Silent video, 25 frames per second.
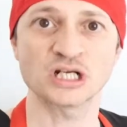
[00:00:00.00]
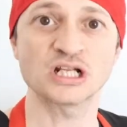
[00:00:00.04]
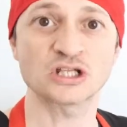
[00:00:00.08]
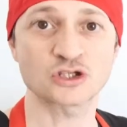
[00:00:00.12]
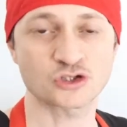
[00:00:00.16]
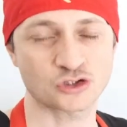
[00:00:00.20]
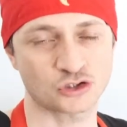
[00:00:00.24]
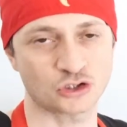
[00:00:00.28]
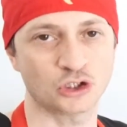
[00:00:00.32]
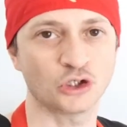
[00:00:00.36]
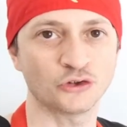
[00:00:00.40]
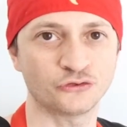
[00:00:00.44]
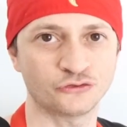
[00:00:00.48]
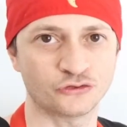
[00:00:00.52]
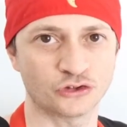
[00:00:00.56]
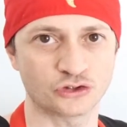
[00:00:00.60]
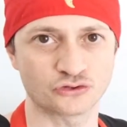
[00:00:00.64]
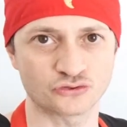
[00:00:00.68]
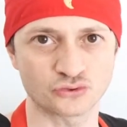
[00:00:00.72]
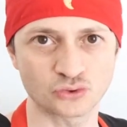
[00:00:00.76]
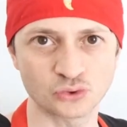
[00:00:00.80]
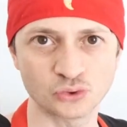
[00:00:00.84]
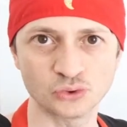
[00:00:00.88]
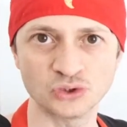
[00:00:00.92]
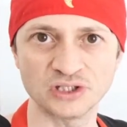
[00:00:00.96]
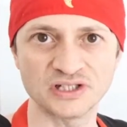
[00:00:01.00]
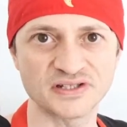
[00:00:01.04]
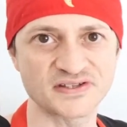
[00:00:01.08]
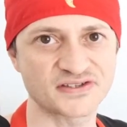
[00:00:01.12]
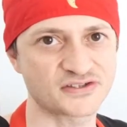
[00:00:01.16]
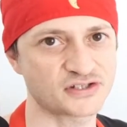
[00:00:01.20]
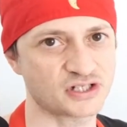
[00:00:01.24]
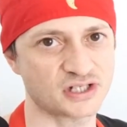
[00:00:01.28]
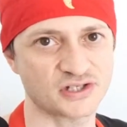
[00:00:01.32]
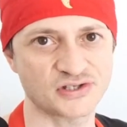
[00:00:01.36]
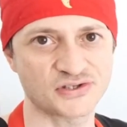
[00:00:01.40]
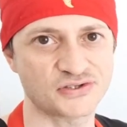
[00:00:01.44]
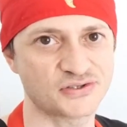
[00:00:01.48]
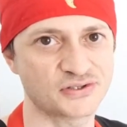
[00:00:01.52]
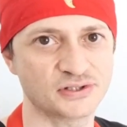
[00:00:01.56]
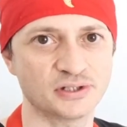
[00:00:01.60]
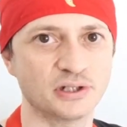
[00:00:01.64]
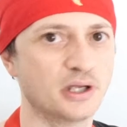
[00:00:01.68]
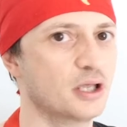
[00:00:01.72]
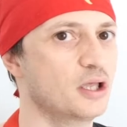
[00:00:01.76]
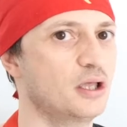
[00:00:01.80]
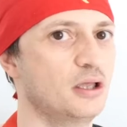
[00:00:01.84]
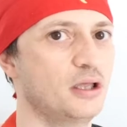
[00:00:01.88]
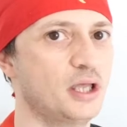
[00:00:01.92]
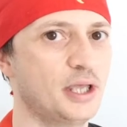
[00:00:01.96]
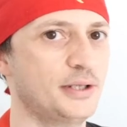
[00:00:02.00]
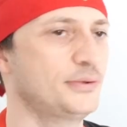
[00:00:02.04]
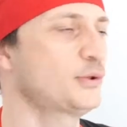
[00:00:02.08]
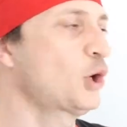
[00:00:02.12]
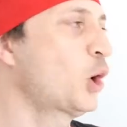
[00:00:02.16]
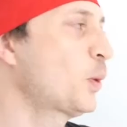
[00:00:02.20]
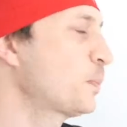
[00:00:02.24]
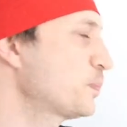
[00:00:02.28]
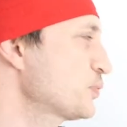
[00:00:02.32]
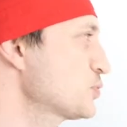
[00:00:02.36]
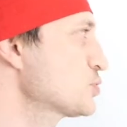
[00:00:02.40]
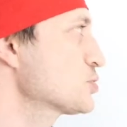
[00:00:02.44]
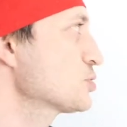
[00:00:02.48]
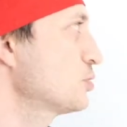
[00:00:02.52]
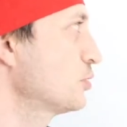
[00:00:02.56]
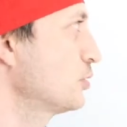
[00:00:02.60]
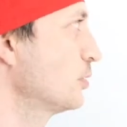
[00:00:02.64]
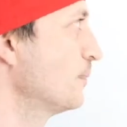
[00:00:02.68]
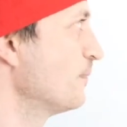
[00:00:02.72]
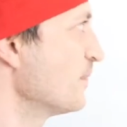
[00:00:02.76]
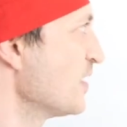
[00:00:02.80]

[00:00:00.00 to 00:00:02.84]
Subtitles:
It's not a rule, it's just an option.